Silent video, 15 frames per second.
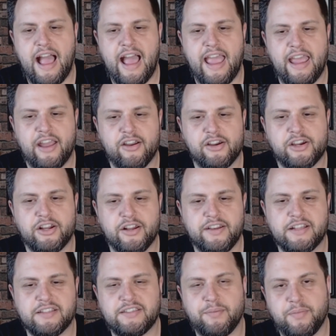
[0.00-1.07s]
Eric could have
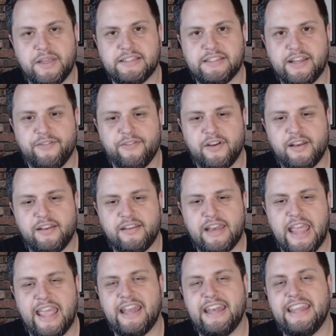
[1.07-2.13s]
done some things different,
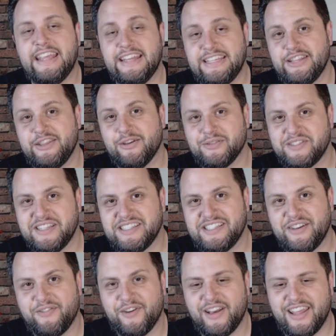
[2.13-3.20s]
and he did those things
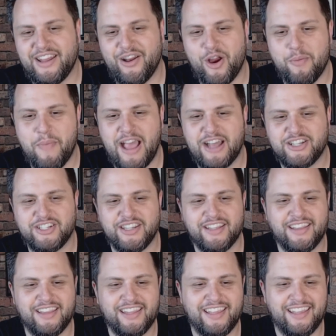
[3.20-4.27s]
different in our match
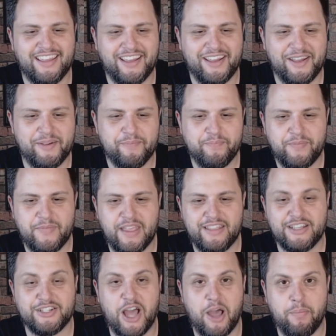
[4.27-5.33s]
in the
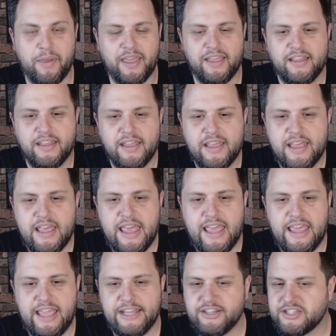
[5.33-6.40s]
top 8.
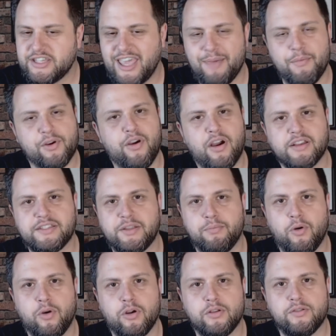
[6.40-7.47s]
He just came across the
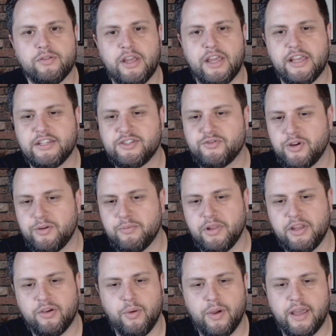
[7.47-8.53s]
board extremely
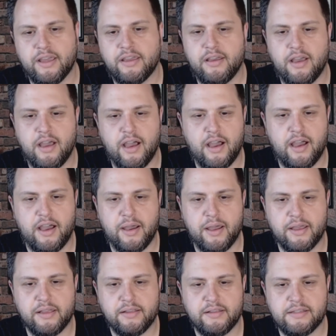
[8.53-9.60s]
quick.
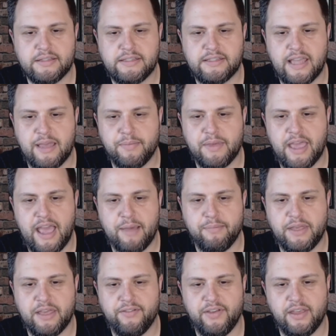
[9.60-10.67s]
Sam Cap
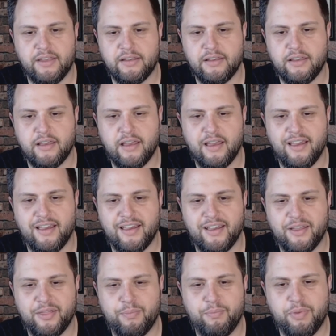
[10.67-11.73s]
giving
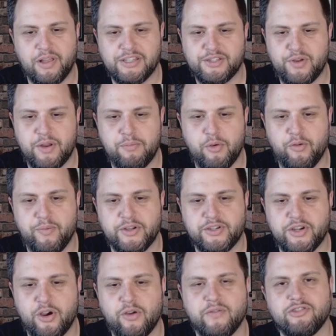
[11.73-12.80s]
+3 movement to
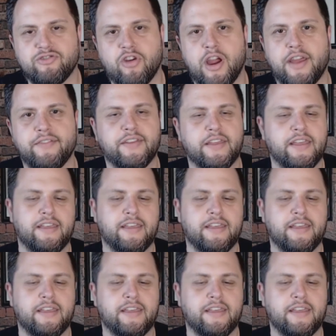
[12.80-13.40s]
overdrive.